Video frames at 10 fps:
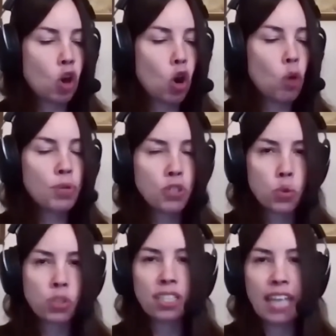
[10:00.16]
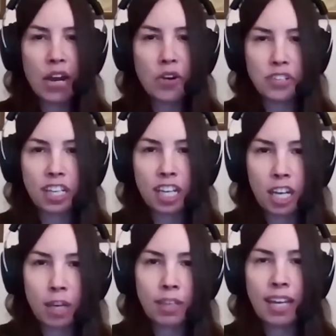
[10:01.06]
these open source layers that
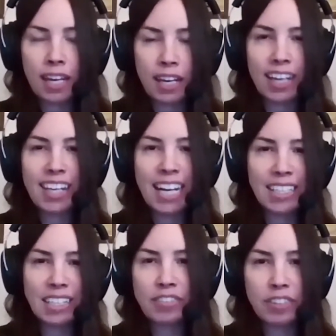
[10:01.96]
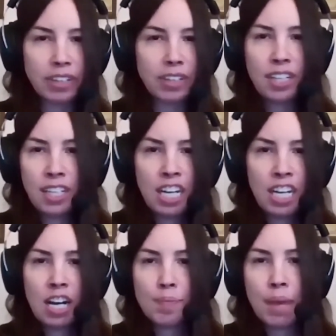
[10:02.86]
can, that can connect different
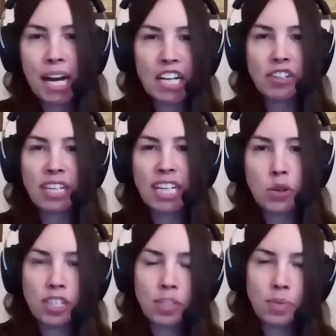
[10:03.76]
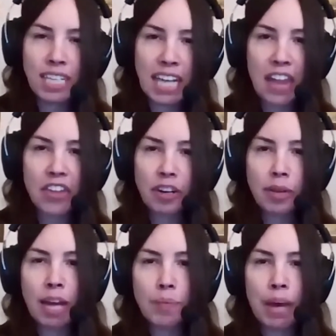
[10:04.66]
monetary ecosystems together
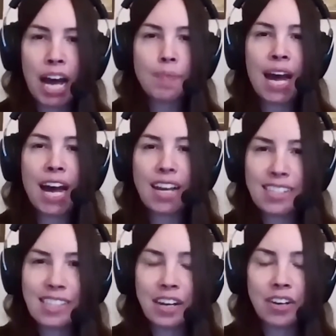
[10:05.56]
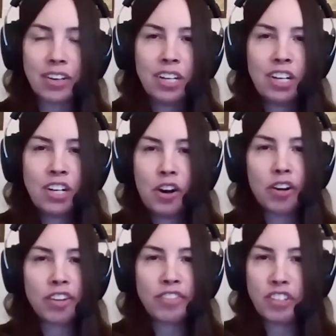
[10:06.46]
and, and bypass their
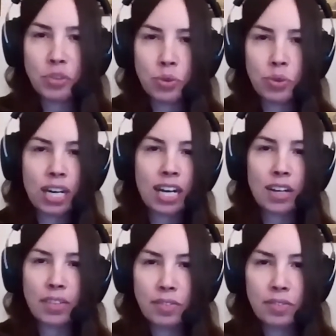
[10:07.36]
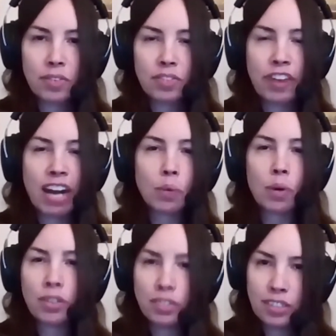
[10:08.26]
artificial kind of
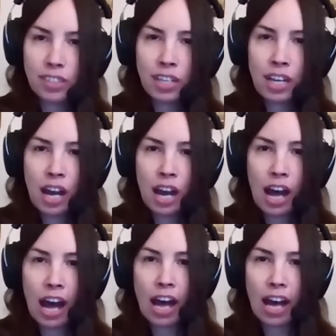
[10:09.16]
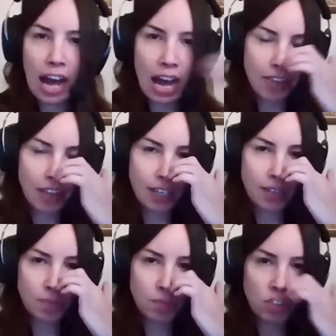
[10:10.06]
firewalls, uh, I
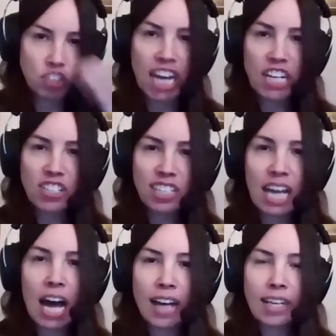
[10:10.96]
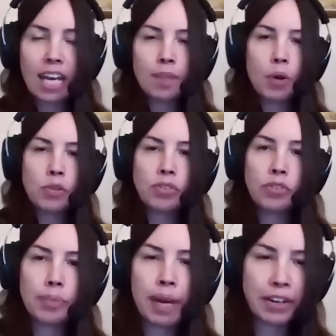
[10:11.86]
think changes a lot and mostly for the